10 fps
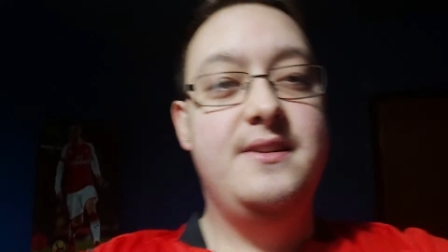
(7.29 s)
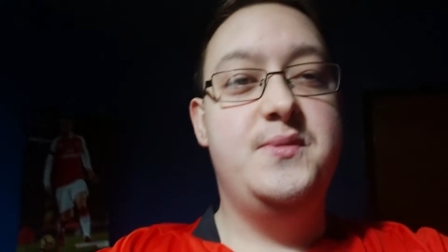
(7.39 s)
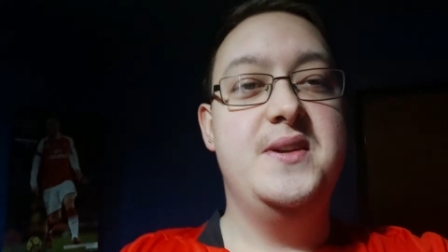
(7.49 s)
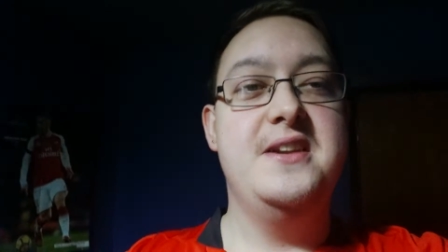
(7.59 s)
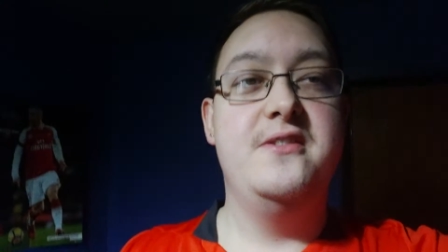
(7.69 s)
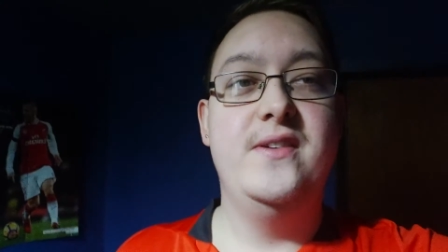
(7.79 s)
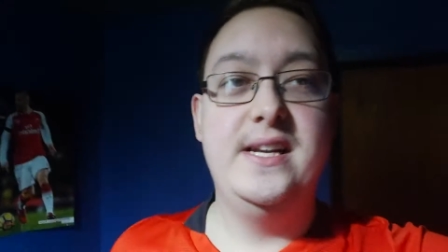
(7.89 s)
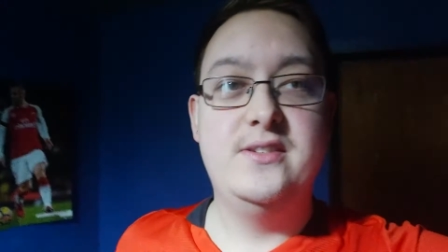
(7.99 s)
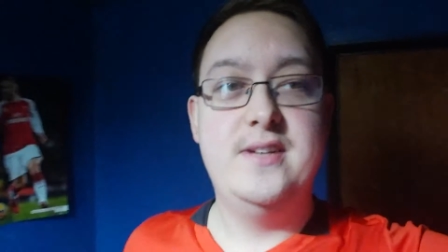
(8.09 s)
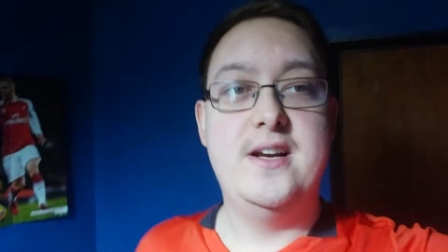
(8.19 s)
1-0
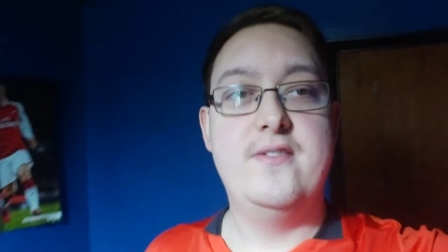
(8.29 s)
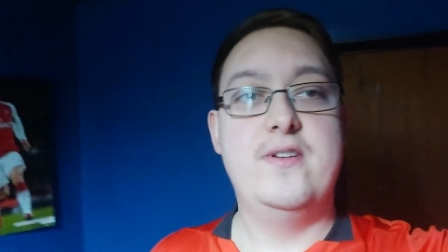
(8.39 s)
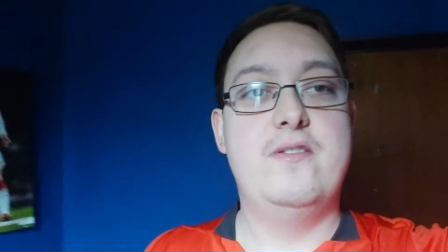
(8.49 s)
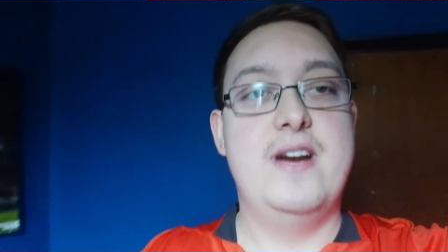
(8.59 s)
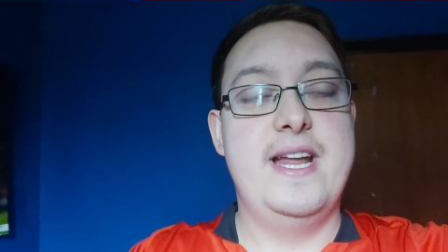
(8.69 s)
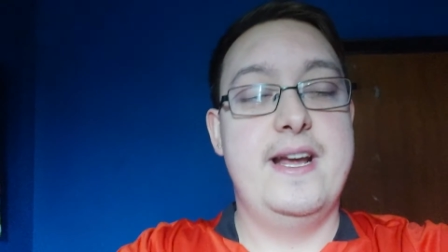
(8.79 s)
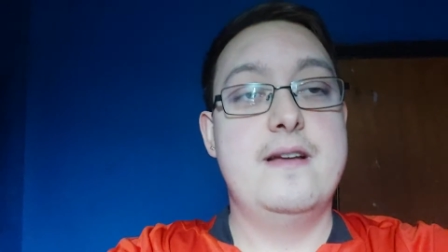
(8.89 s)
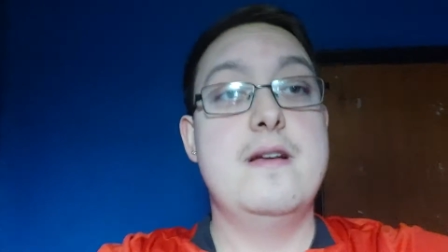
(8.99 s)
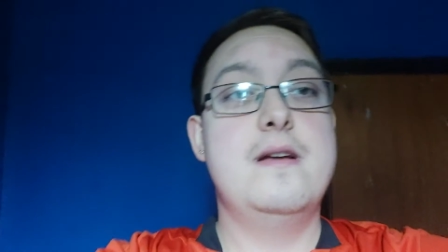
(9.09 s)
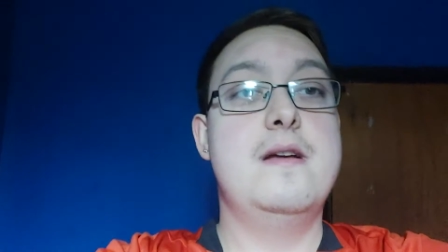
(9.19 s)
victory over Reading
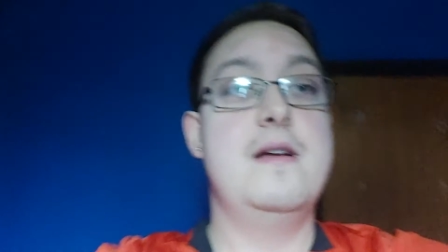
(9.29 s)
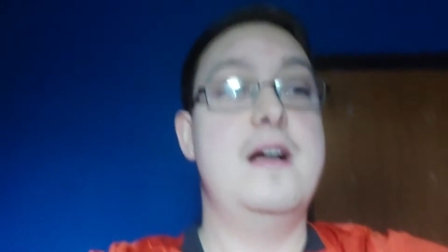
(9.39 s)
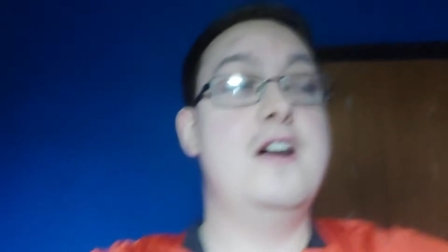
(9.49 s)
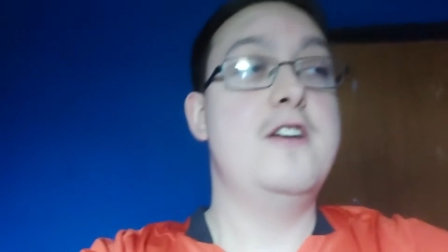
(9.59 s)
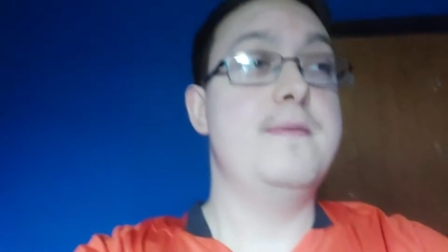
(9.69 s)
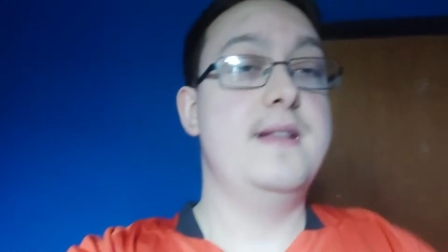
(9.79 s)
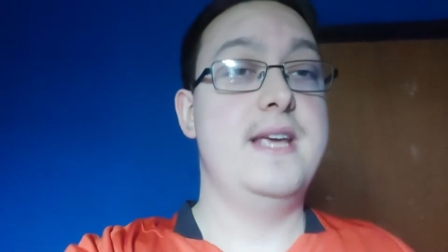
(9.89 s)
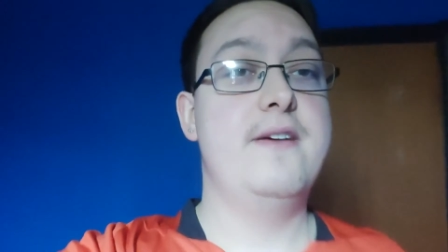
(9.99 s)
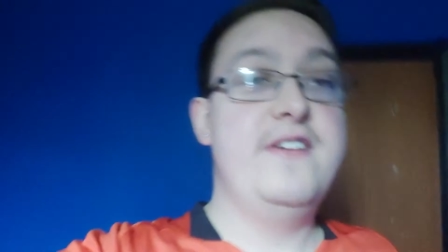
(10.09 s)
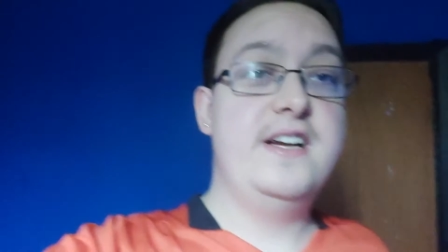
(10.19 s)
at home in
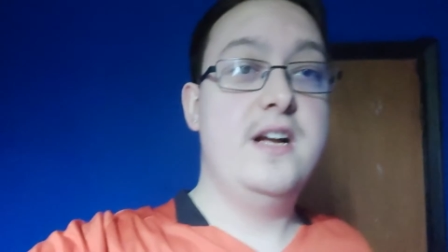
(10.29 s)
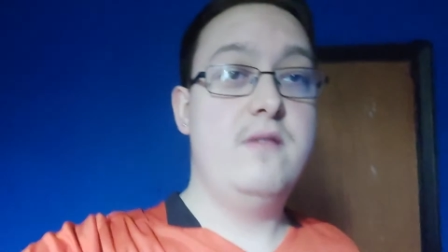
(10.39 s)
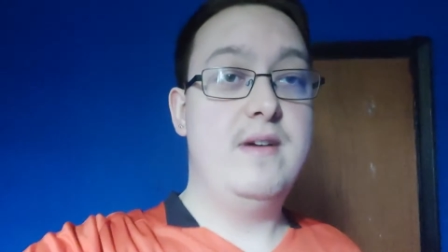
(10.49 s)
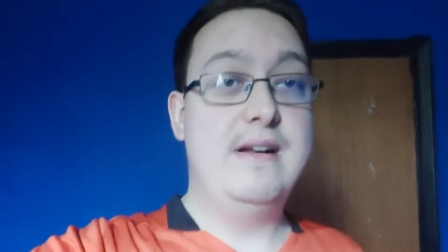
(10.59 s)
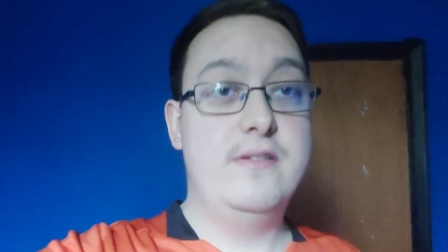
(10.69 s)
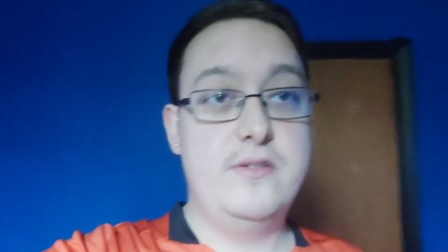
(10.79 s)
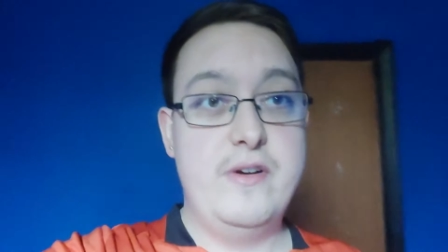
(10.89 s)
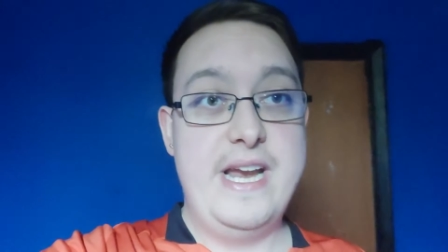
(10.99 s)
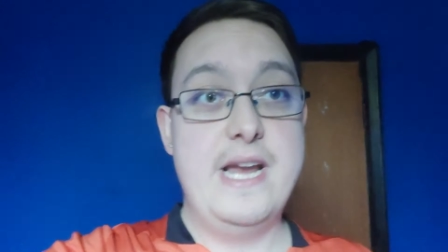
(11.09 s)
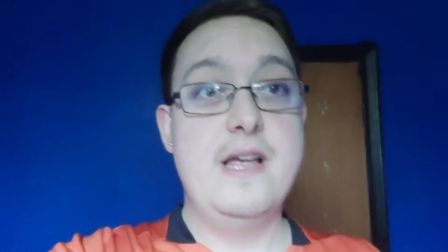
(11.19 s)
the FA Cup round
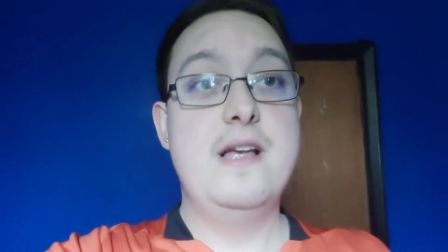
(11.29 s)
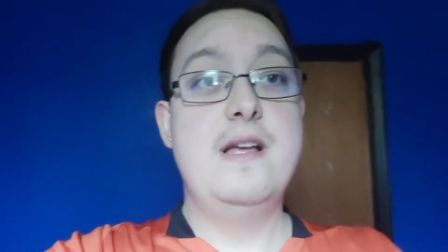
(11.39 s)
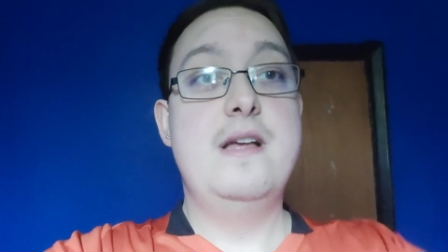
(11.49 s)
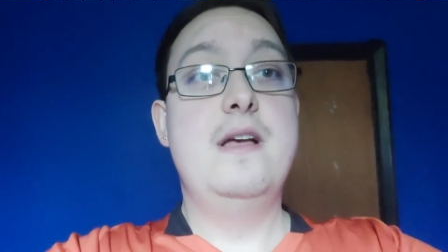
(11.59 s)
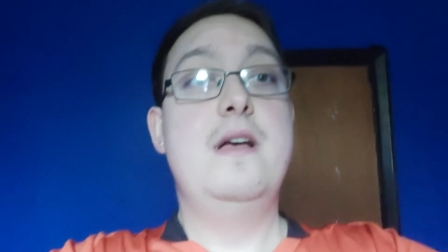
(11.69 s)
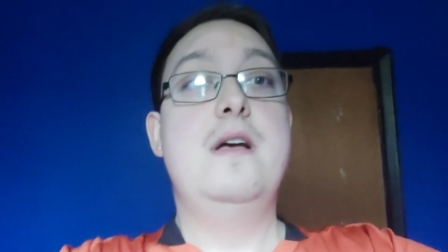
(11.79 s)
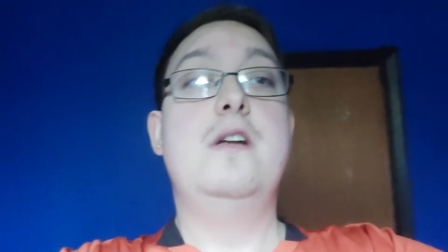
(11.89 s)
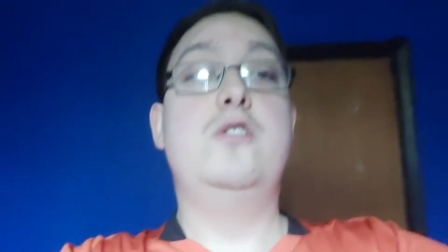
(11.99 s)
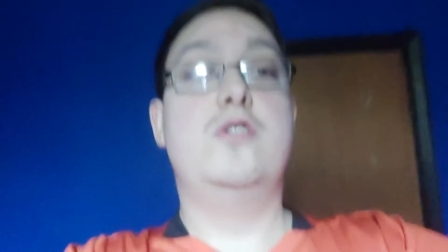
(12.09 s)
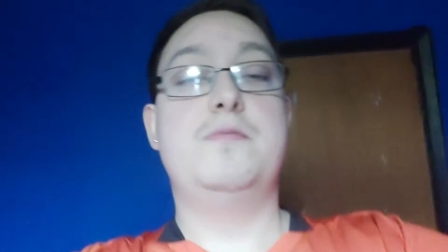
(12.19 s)
three.
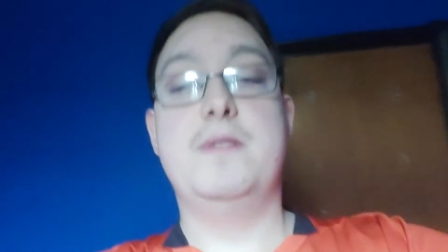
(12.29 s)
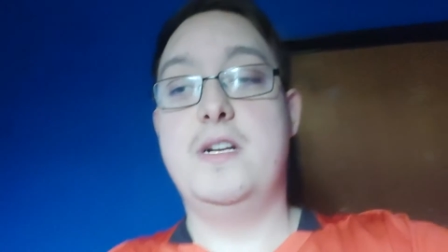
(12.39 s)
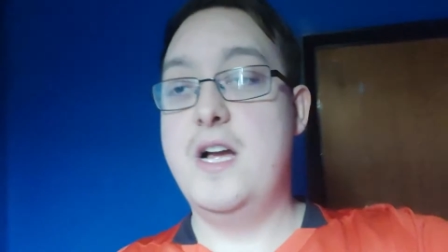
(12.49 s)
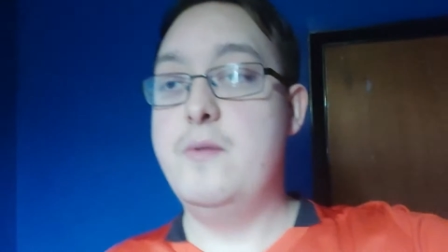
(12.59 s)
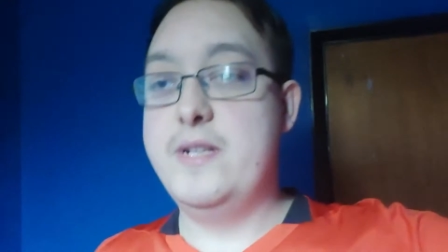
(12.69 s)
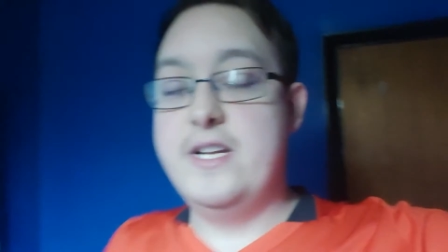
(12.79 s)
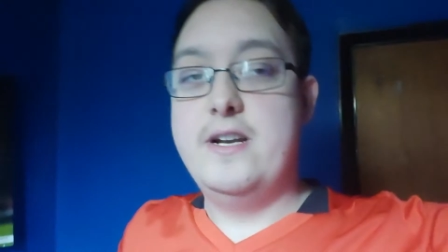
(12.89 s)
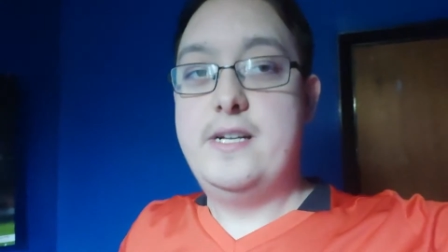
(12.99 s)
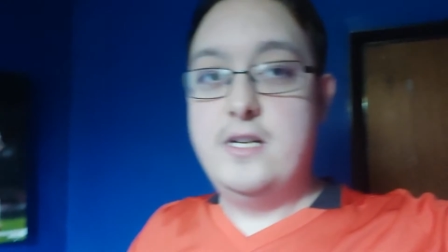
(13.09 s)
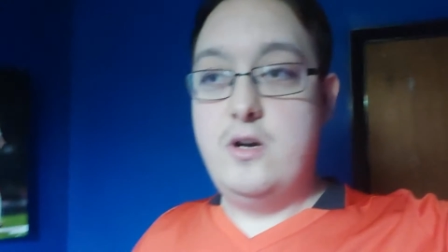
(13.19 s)
George Moncur with the
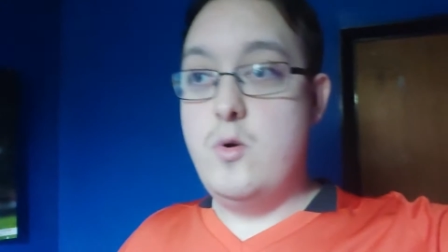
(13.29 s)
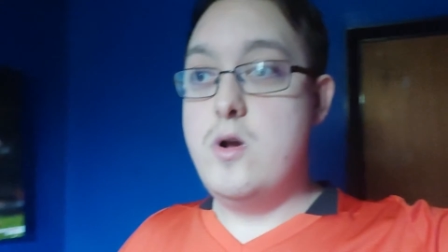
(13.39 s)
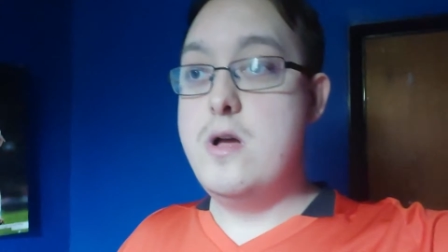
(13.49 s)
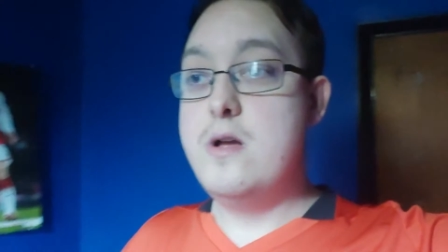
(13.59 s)
only goal.